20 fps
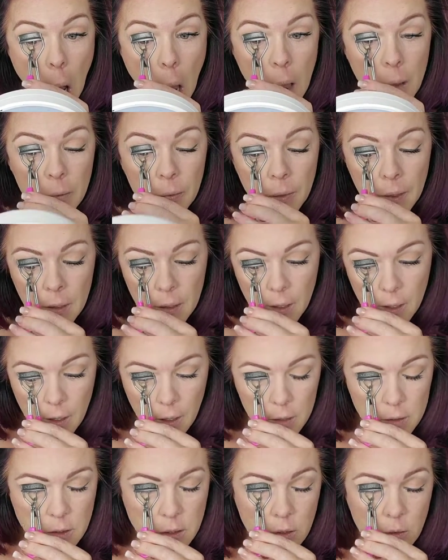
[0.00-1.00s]
I think I
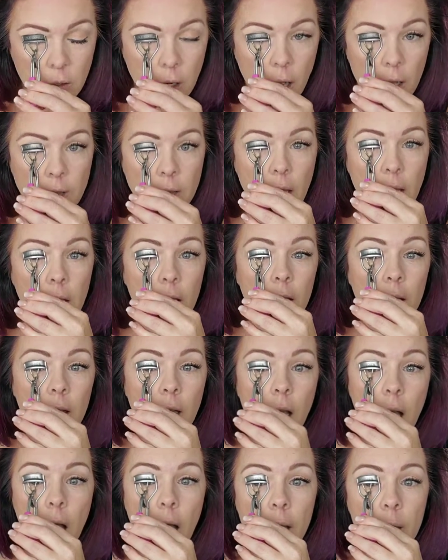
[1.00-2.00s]
also got that
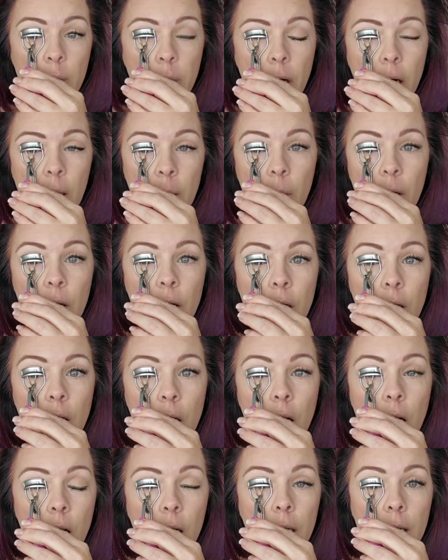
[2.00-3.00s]
eye primer
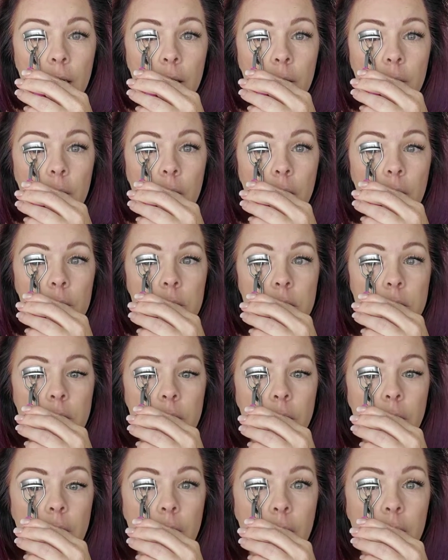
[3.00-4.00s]
on it when I was
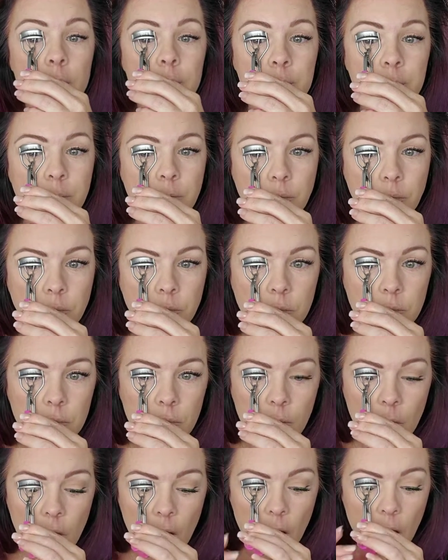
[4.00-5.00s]
doing it.
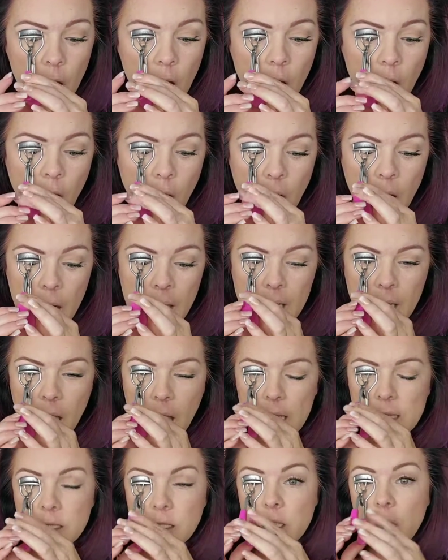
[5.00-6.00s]
All right,
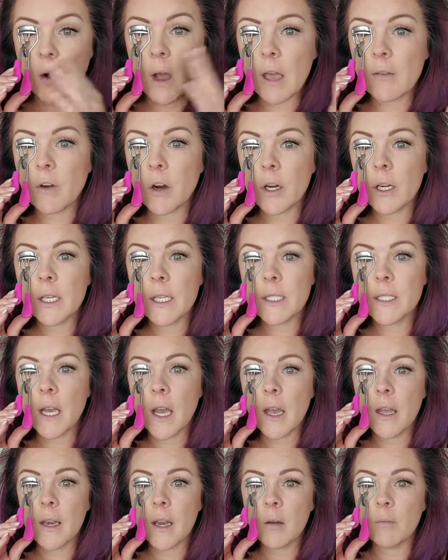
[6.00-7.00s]
guys, so I've already
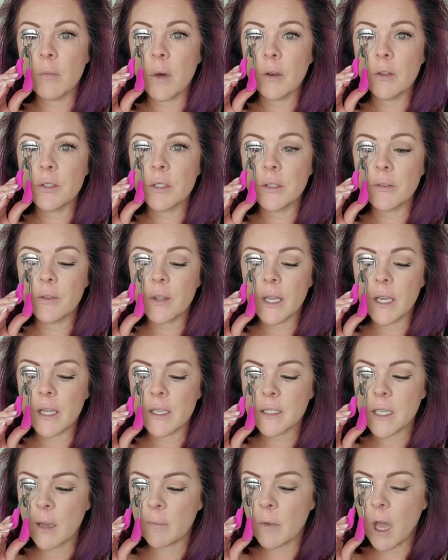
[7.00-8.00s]
done most of
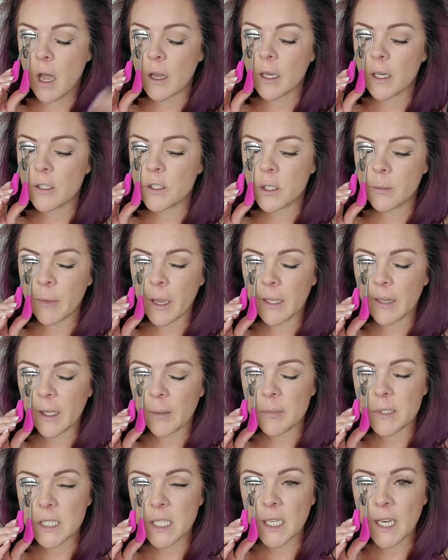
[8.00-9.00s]
this. I'm not going to do my lips